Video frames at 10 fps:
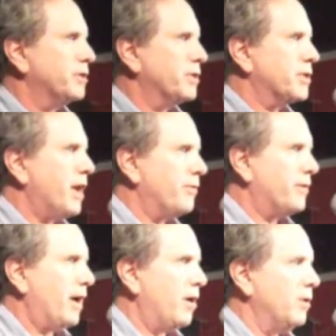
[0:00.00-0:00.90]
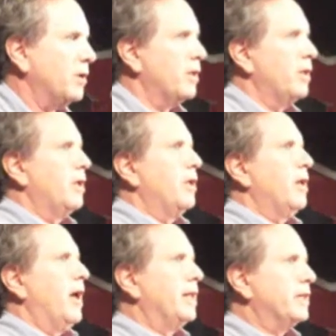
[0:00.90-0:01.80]
It's the South Tower
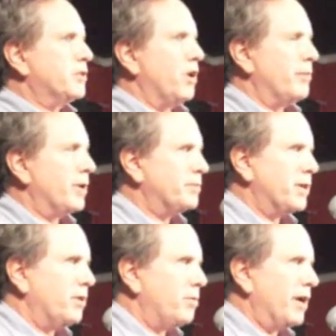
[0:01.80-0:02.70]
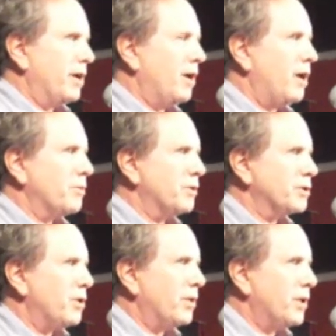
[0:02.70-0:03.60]
and it's up. And I'm saying, oh my God,
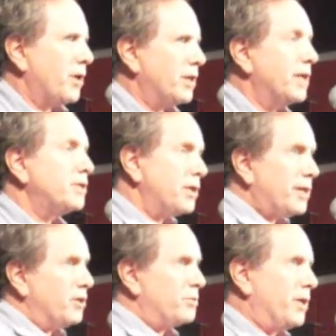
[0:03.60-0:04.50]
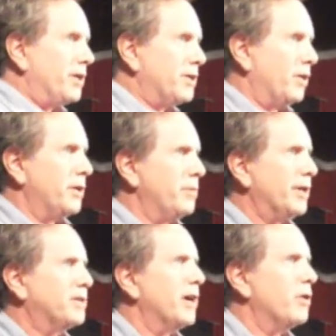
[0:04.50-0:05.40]
what's going on? And then she tells me they're talking
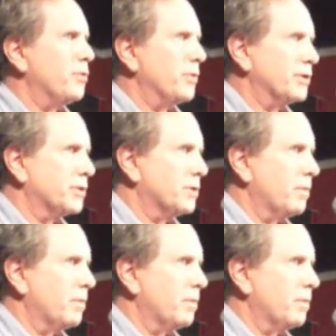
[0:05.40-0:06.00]
about terrorists.